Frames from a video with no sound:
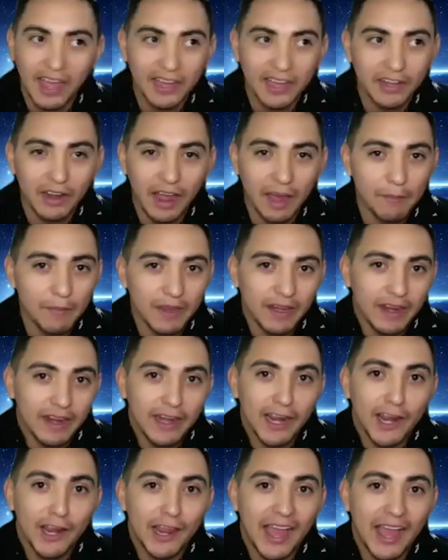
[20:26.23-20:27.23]
I mean, and
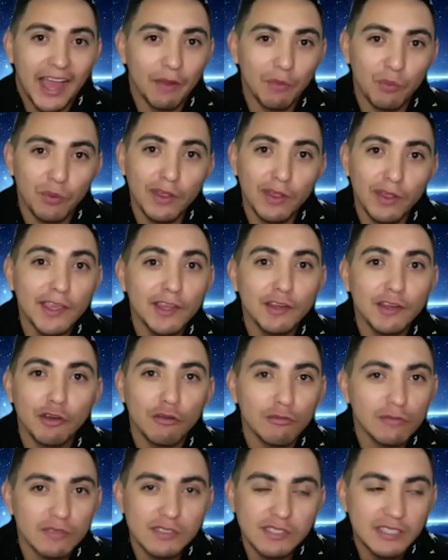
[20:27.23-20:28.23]
I really
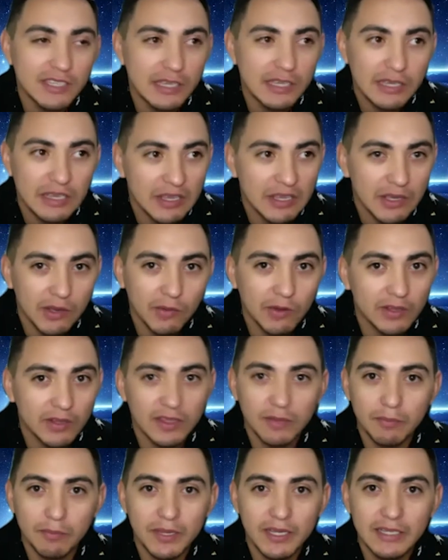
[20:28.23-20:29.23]
don't see what
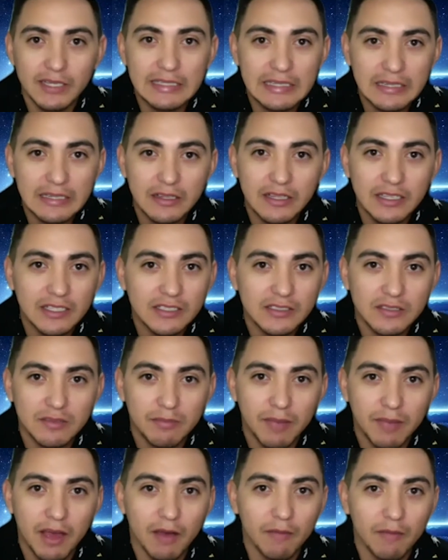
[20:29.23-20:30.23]
the big deal is
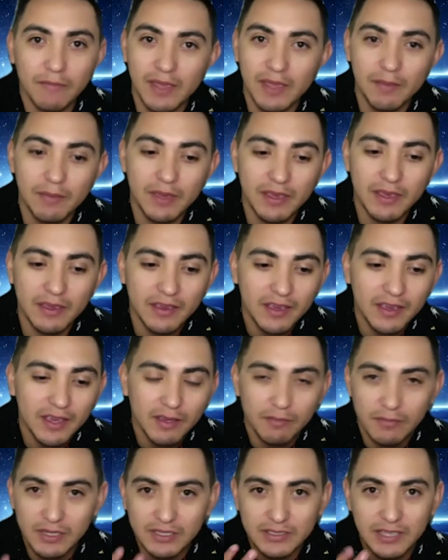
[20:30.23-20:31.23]
about maybe
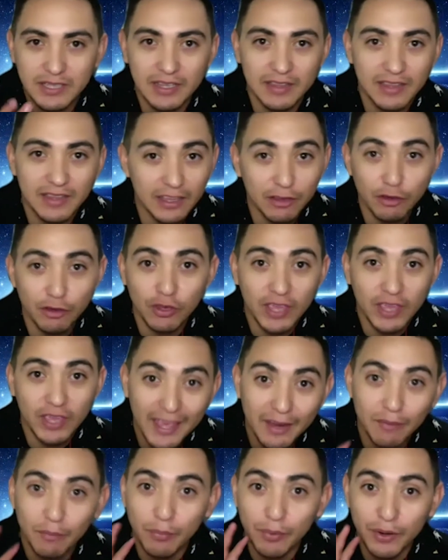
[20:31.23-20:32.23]
beside like you
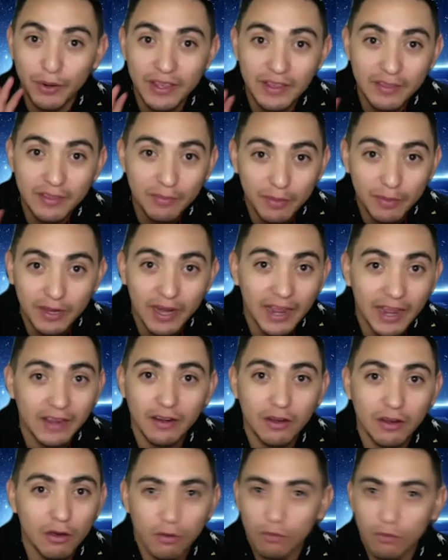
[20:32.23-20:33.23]
can't breathe, but I
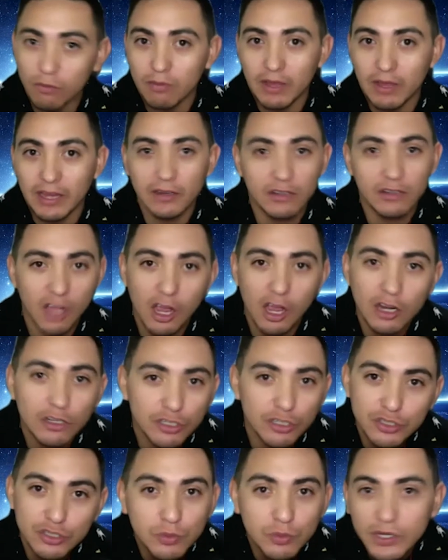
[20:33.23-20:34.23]
know like
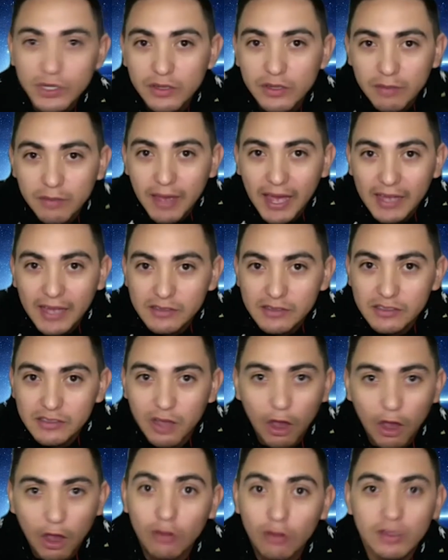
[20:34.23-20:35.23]
doctors wear the masks
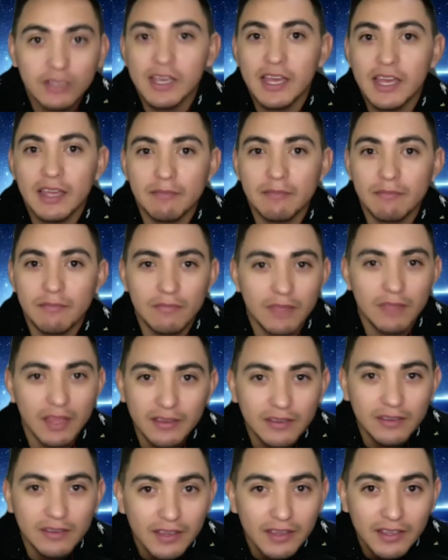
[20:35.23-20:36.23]
all the time.
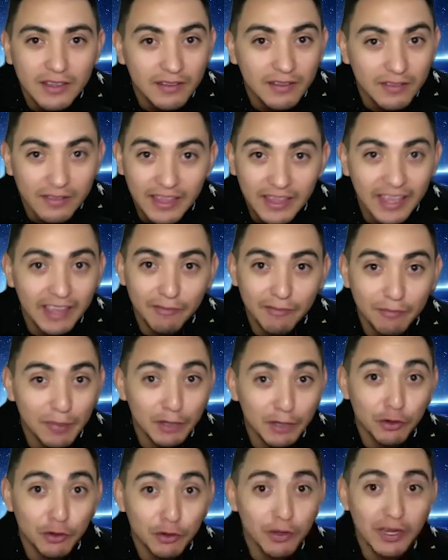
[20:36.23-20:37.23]
Like they've
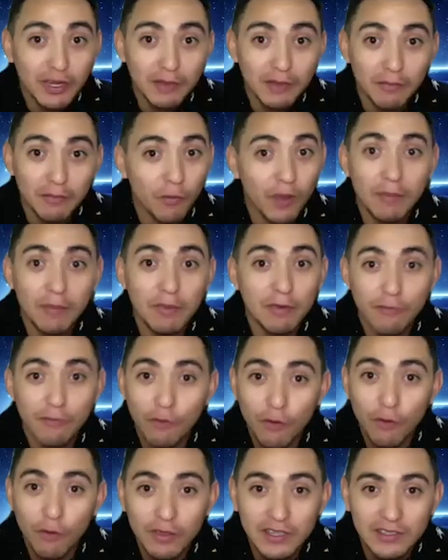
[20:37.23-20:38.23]
been doing it way
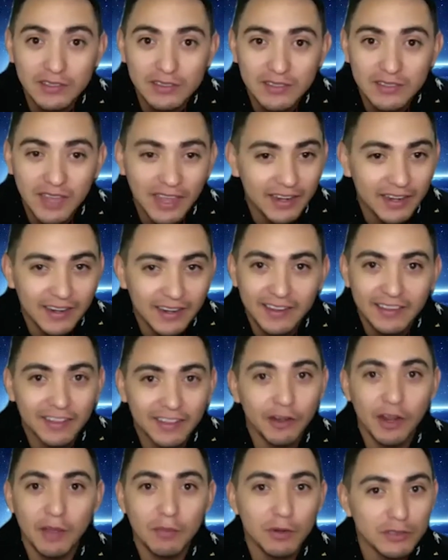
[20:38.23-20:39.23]
before this and
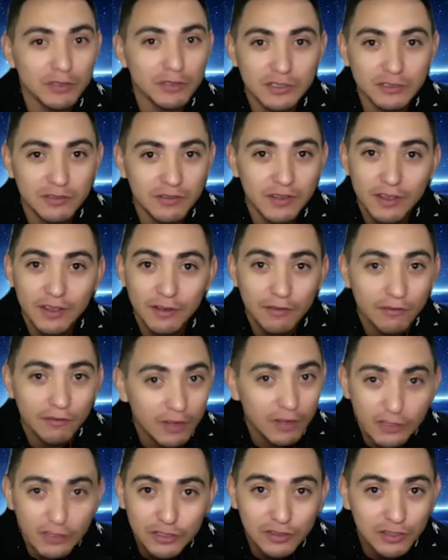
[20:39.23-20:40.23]
they're able to
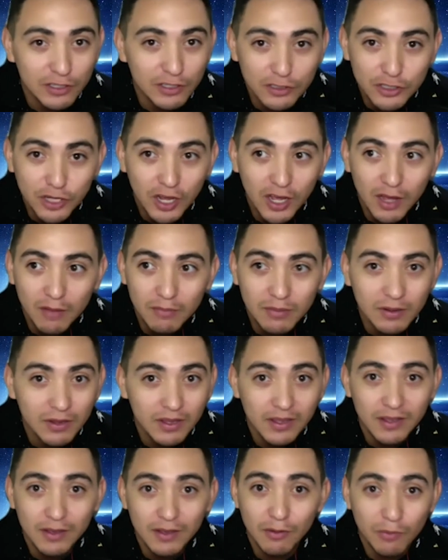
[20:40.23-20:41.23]
function their job
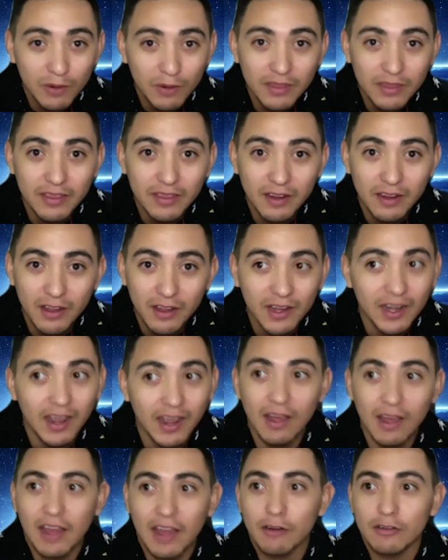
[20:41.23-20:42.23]
with it on.
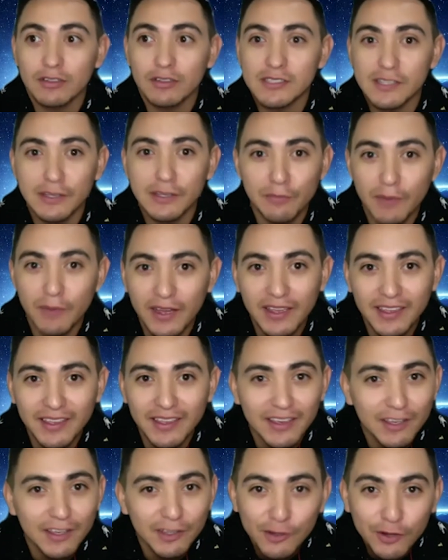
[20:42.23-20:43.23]
I don't see why
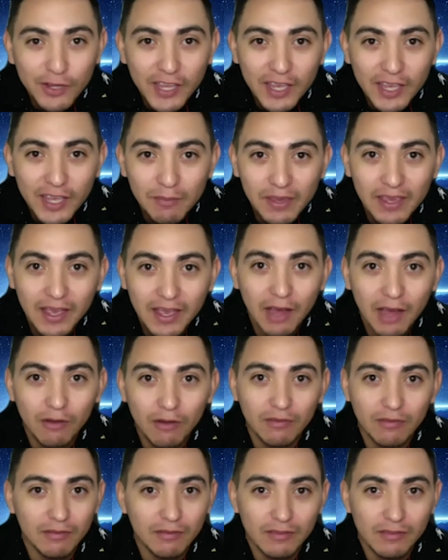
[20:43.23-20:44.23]
you can't be
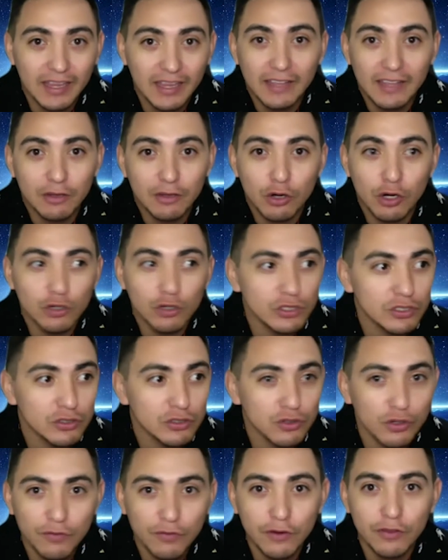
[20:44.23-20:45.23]
out like at the grocery
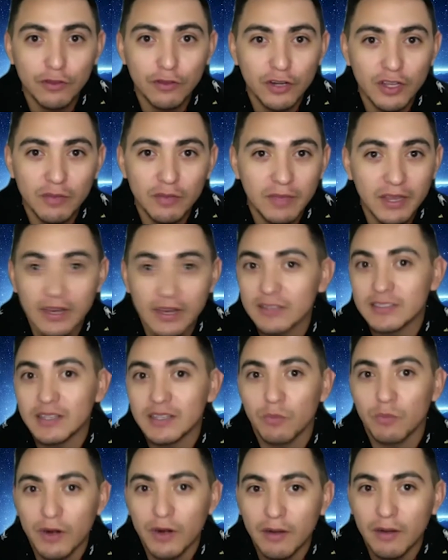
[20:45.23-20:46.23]
store for 30 minutes
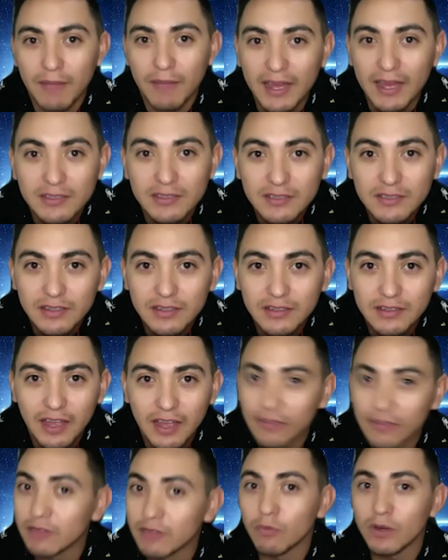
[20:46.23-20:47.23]
and wear a mask.
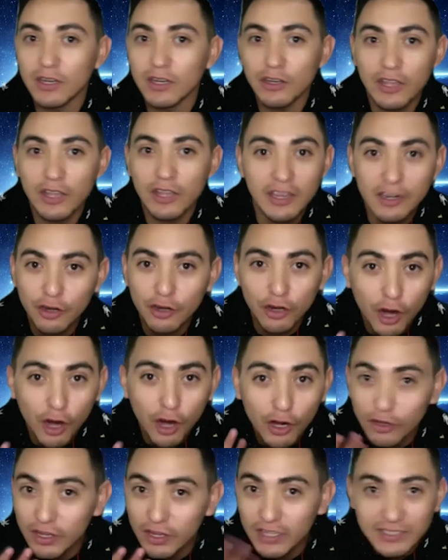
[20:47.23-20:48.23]
And then when you get in your
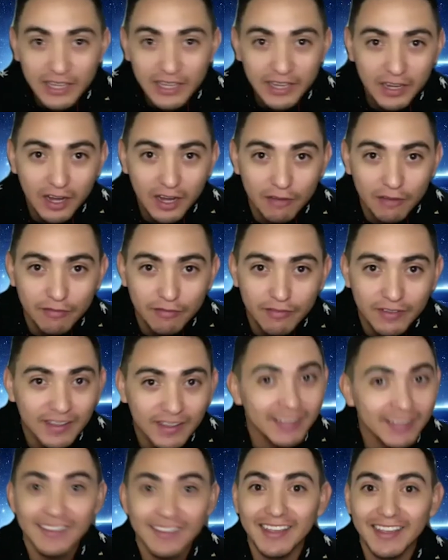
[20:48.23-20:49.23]
car, you can take it off.
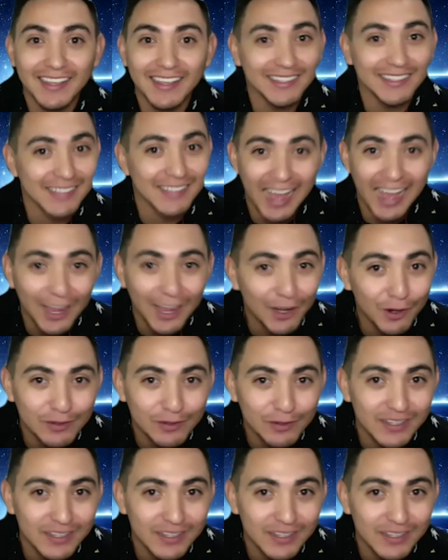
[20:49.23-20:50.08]
Like I don't,